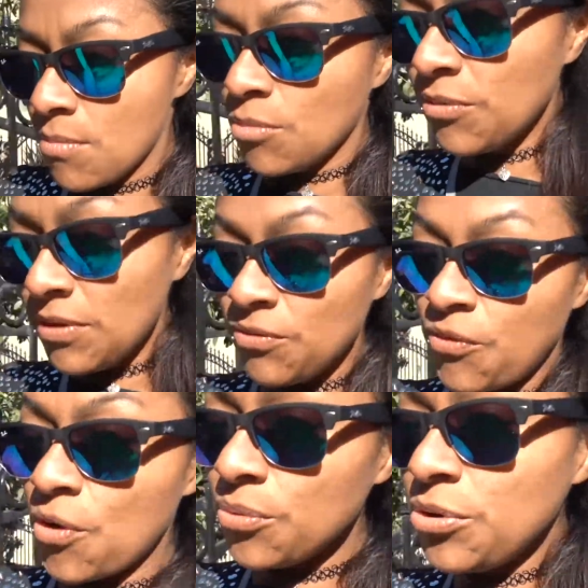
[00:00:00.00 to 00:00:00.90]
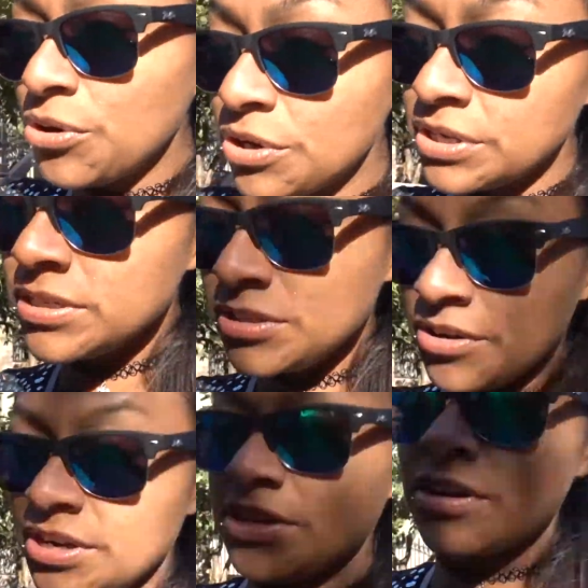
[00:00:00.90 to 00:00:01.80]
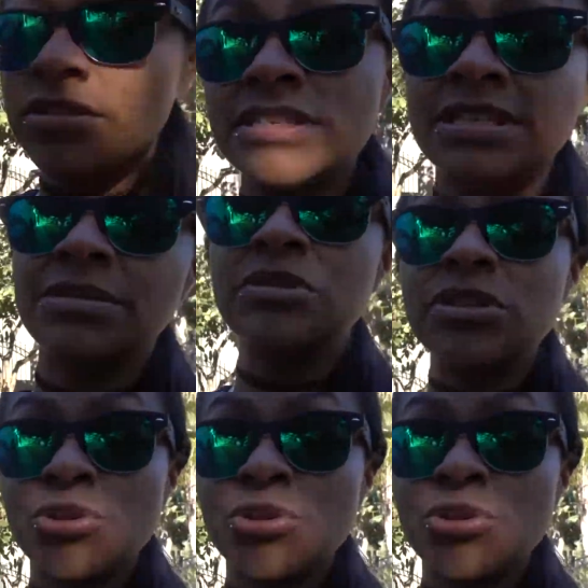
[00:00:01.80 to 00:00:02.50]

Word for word: moving forward starting on December